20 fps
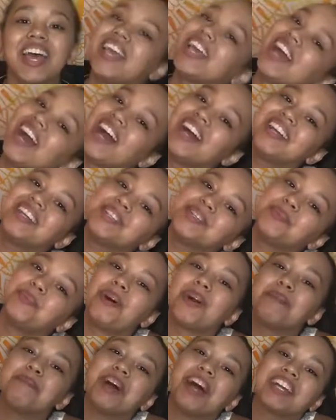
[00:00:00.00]
Hey guys,
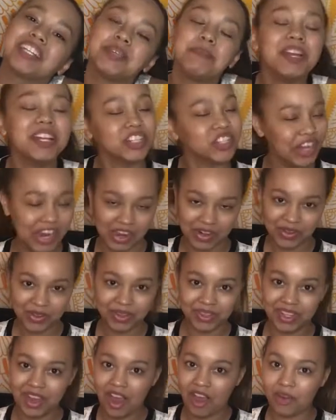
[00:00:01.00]
welcome back to my
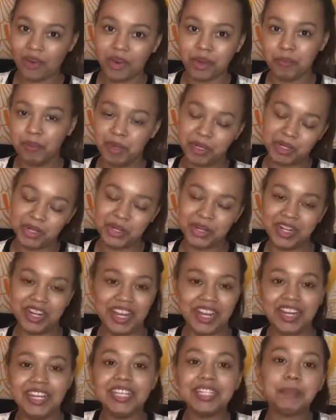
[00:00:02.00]
channel, The Awkward Book
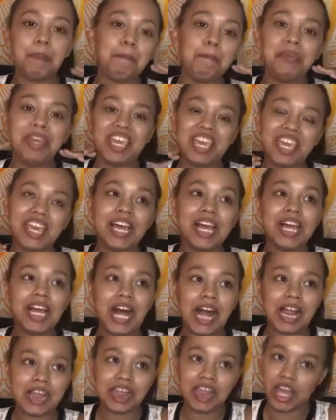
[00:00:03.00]
Nerd. It is me,
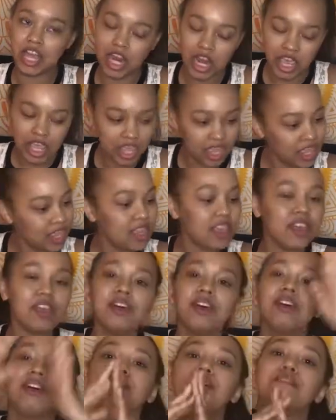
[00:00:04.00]
Alana.
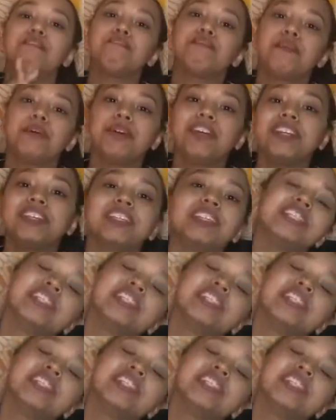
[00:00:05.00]
For